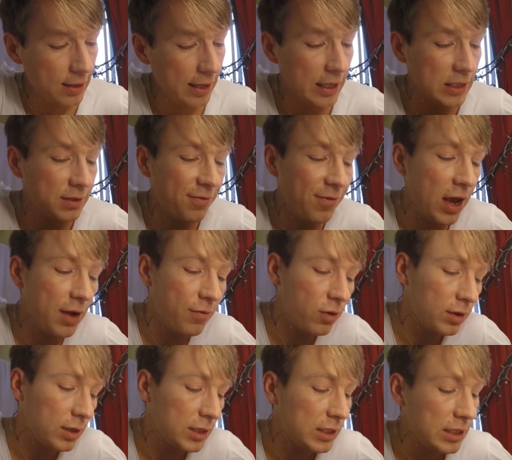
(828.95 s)
in his
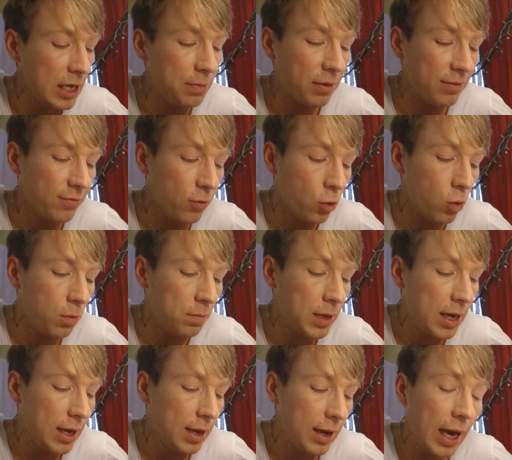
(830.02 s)
favourite sleeping form
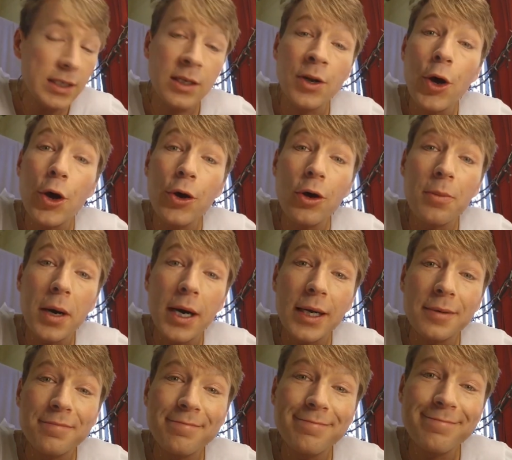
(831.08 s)
as an ermine.